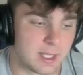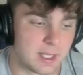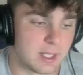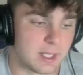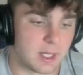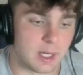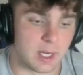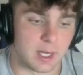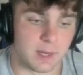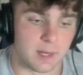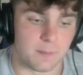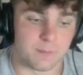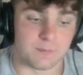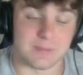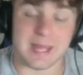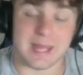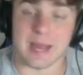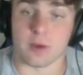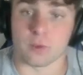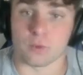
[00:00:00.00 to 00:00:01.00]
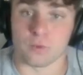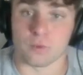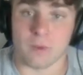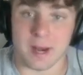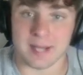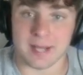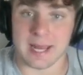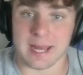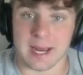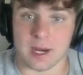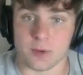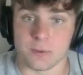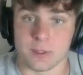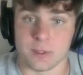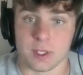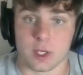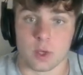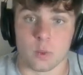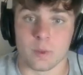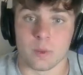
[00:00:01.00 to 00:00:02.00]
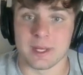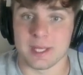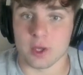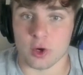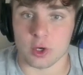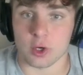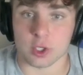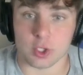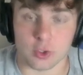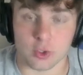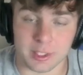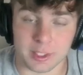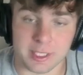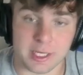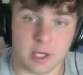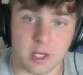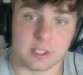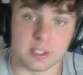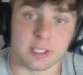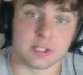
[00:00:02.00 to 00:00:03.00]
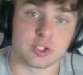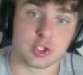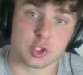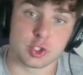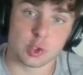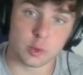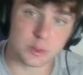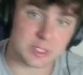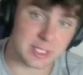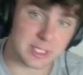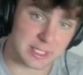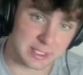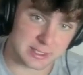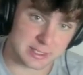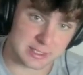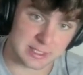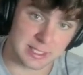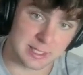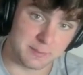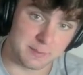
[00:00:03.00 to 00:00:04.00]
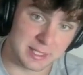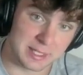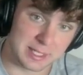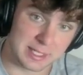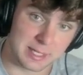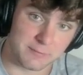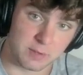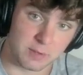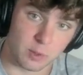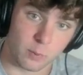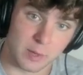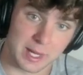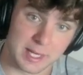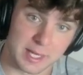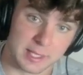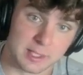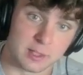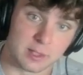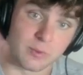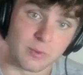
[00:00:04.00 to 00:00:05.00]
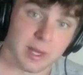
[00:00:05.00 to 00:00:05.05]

Um, now, right now, we are currently on two tickets being given away, right?